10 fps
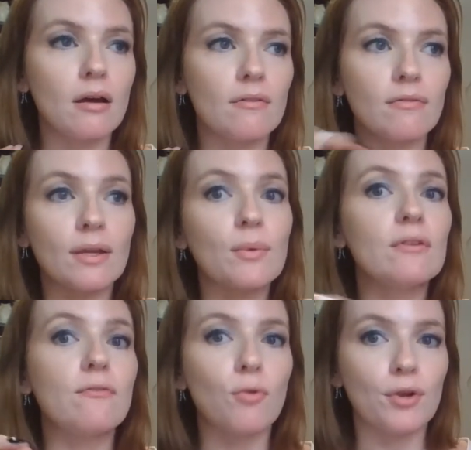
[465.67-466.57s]
of
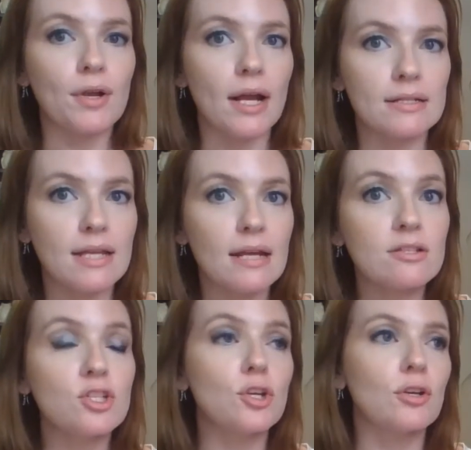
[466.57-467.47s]
liquid for your
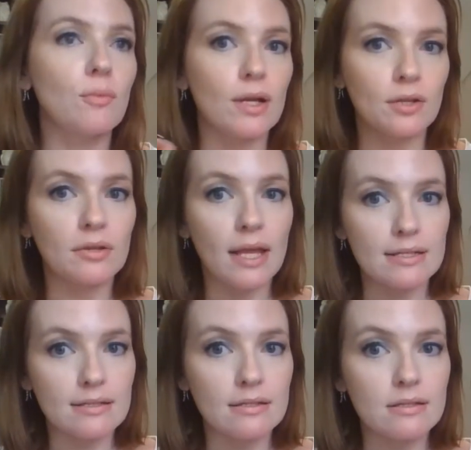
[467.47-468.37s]
contacts. You're going to want your
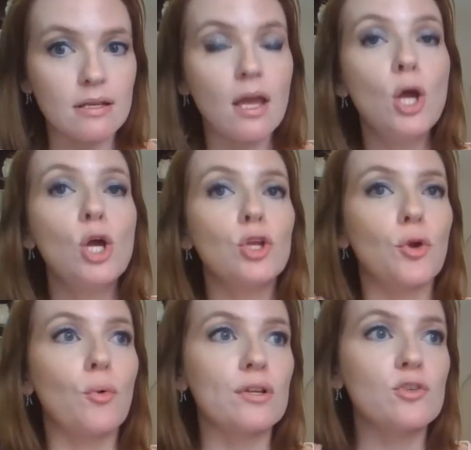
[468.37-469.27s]
glasses.
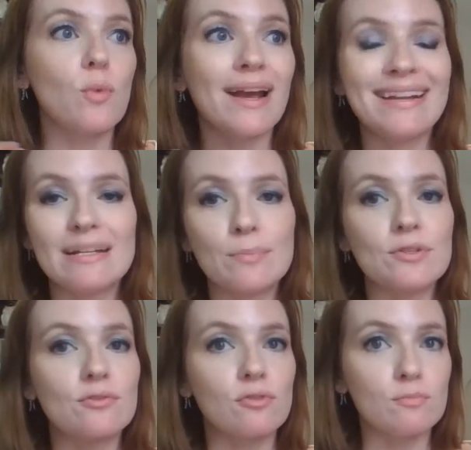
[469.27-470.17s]
You're going to want any
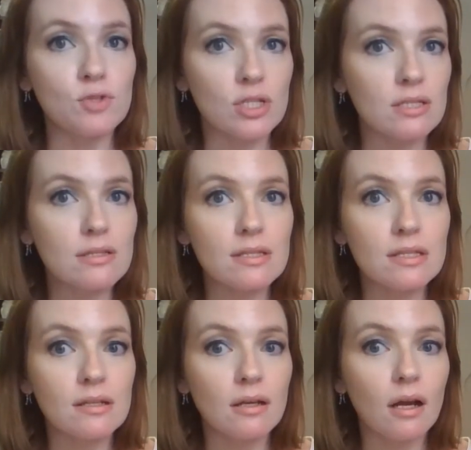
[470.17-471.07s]
prescriptions
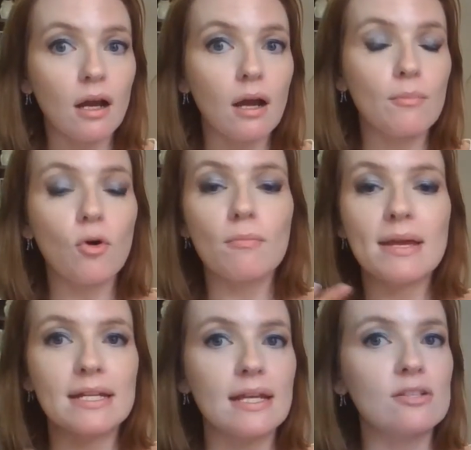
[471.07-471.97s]
or
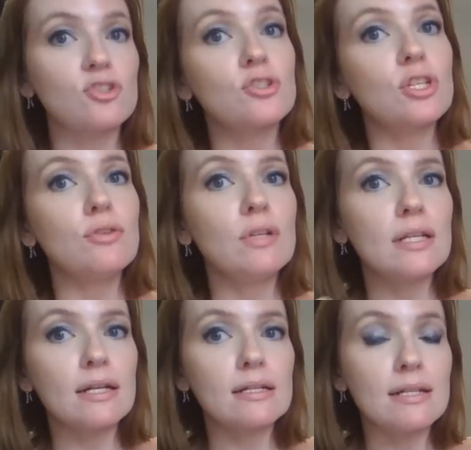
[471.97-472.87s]
medications that you
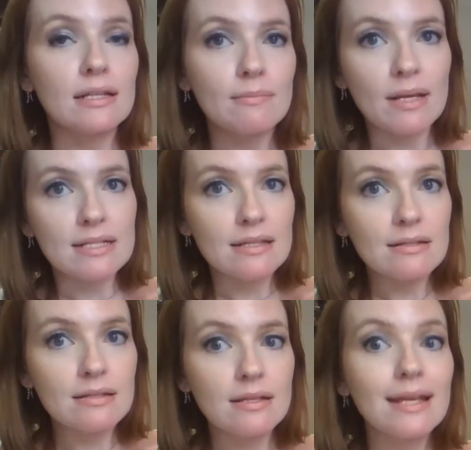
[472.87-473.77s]
need on a daily
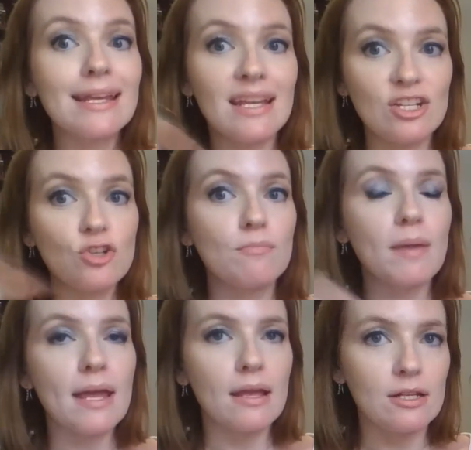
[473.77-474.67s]
basis in
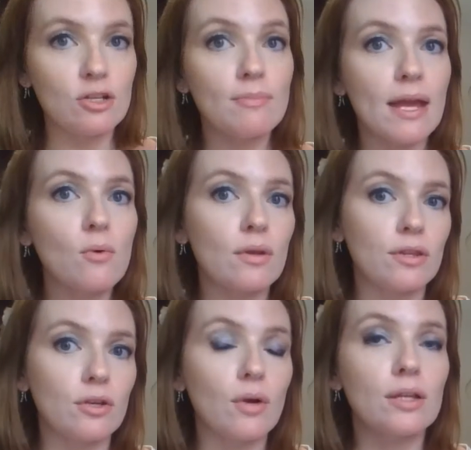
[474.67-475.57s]
your bag
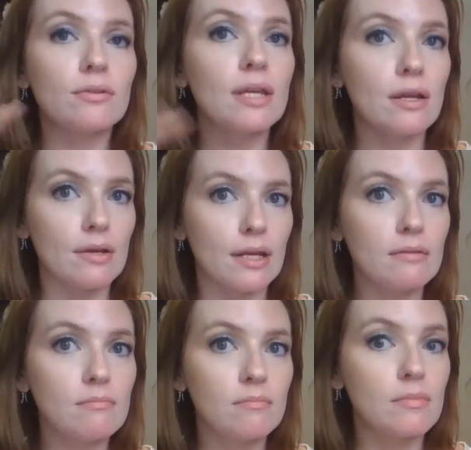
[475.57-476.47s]
with you on your
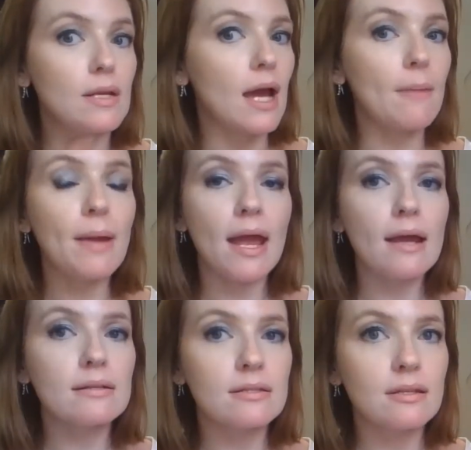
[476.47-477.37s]
carry-on, not
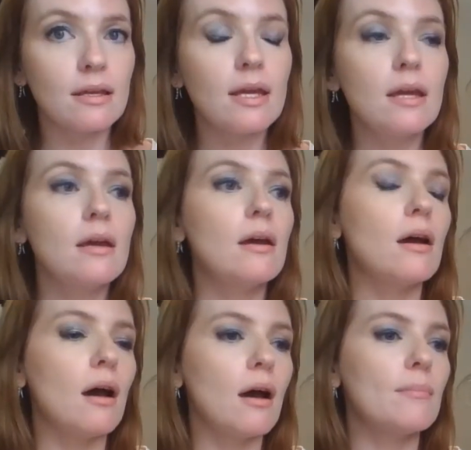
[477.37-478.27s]
packed.
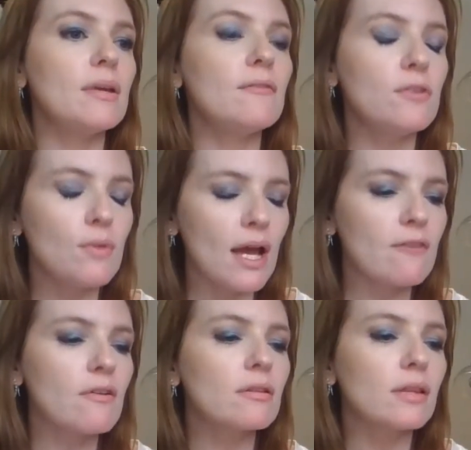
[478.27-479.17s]
If you
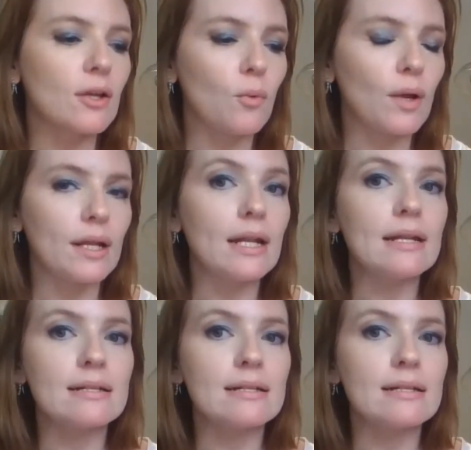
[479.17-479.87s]
have a liquid